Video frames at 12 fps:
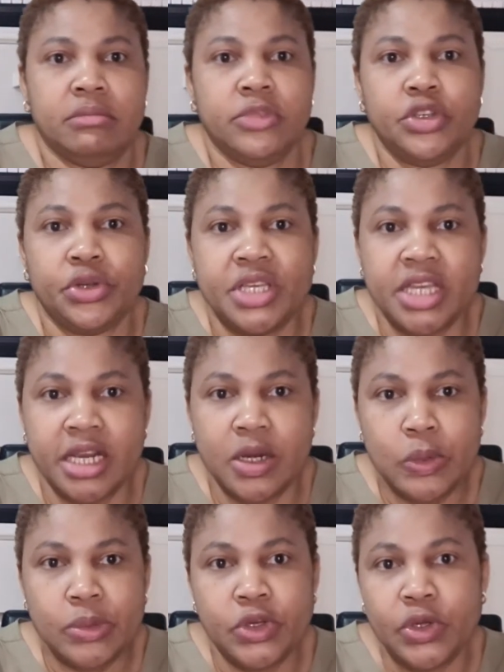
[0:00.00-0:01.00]
your
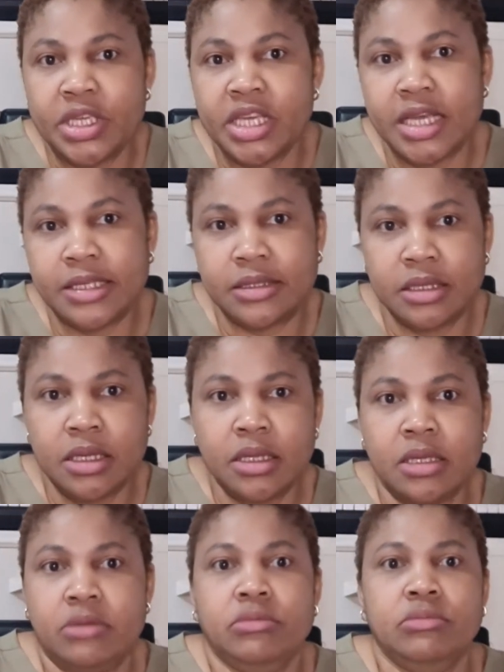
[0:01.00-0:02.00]
earlobe, your ears,
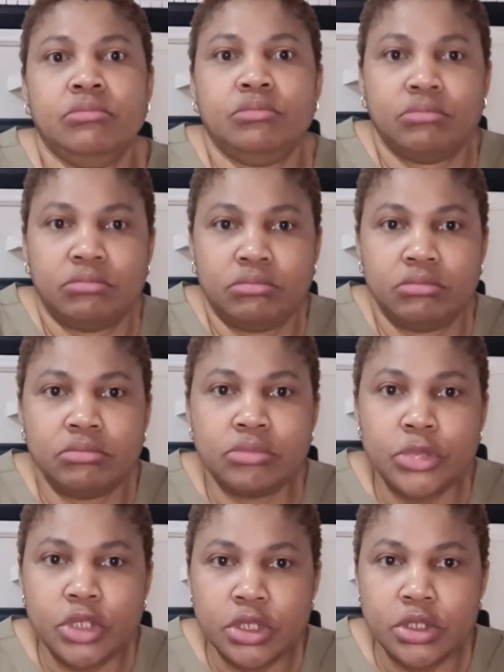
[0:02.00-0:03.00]

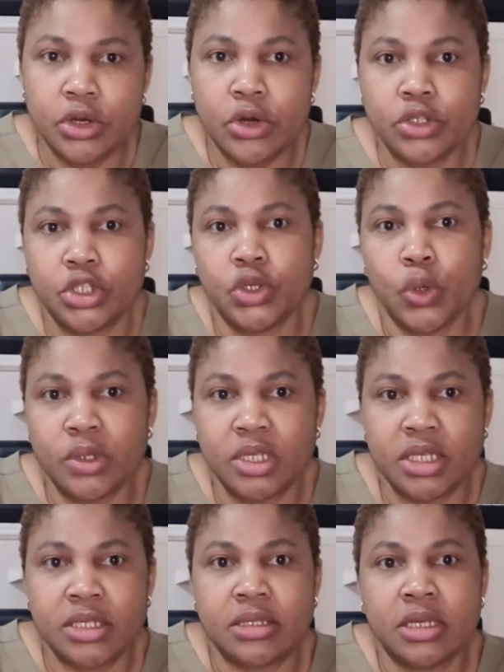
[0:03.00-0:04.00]
your
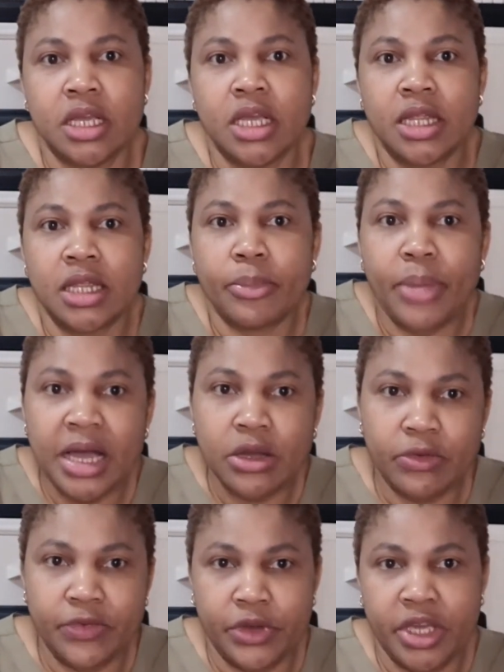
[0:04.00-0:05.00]
shoulders, the back
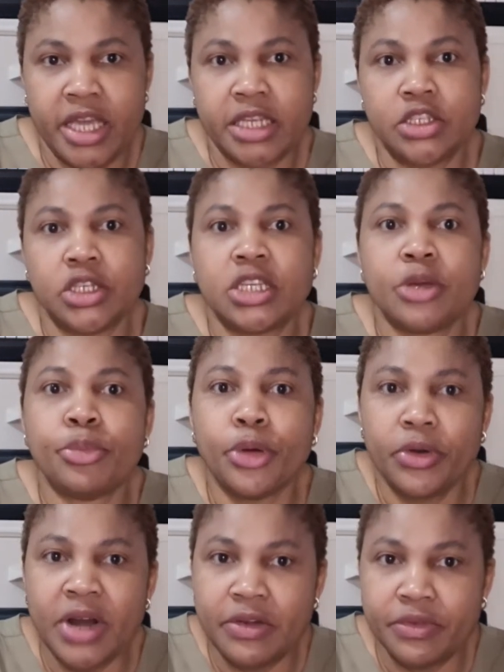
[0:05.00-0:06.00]
of your head, your
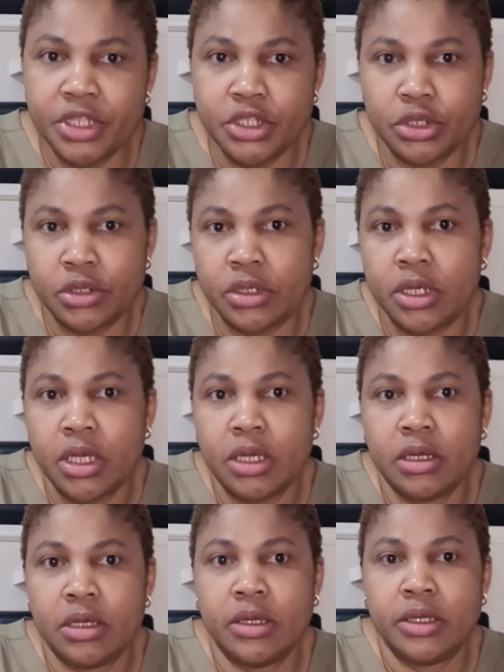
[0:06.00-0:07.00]
temporal region,
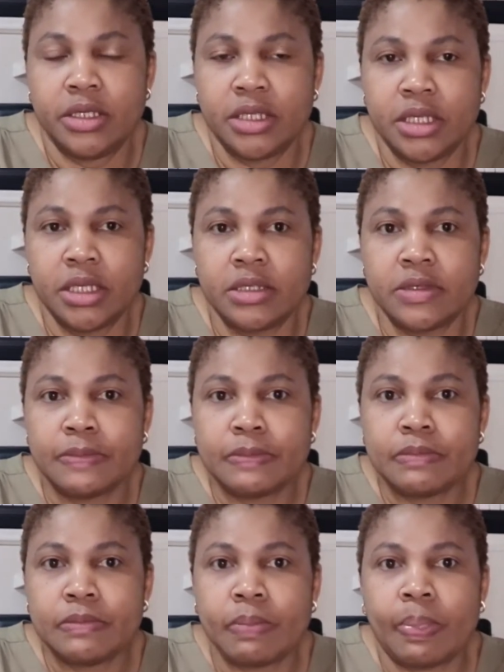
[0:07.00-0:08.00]
isn't it?
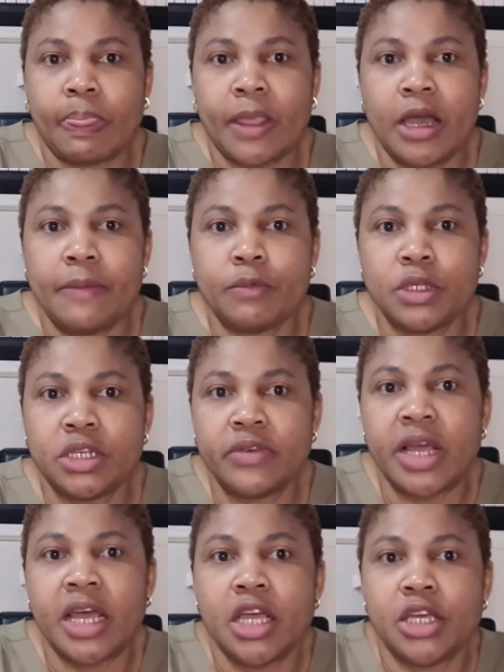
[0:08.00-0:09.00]
Which
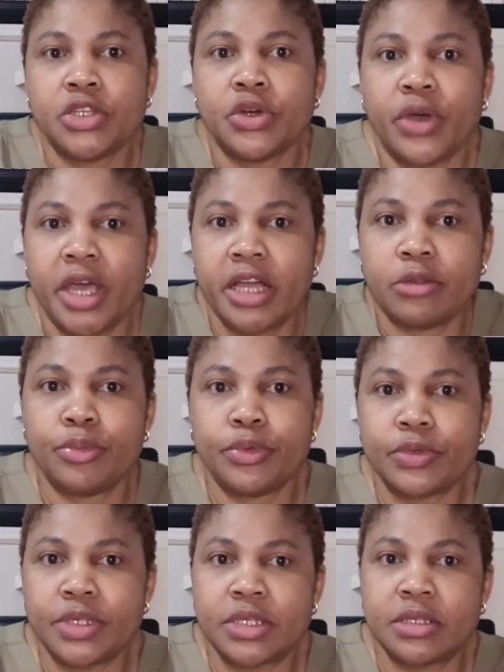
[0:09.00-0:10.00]
area? Your
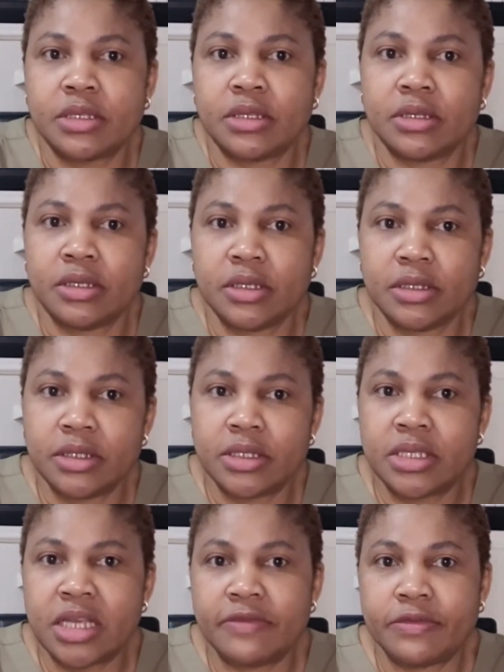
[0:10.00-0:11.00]
elbows,
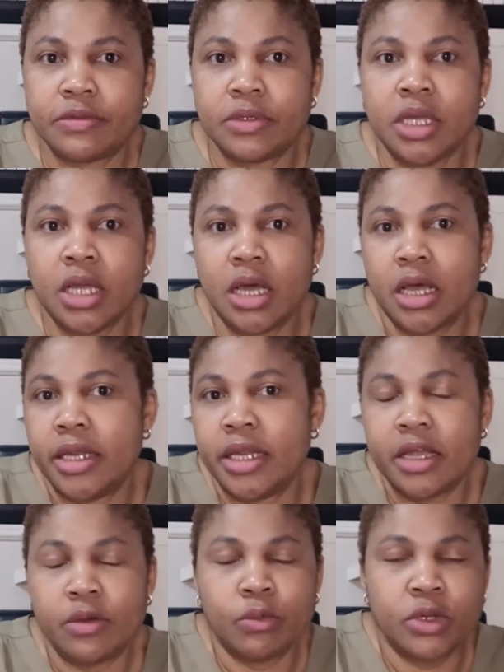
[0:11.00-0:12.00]
7. And
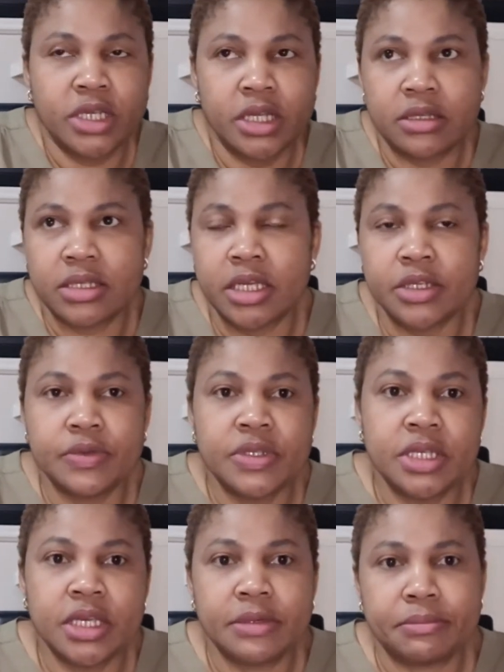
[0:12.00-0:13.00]
then what else can you
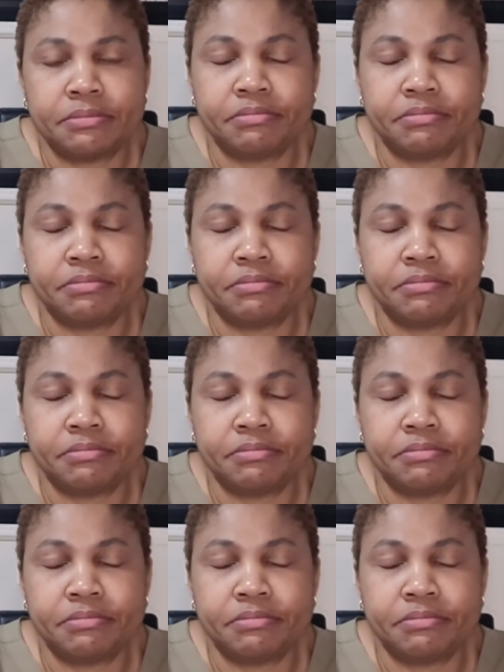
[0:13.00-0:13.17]
say?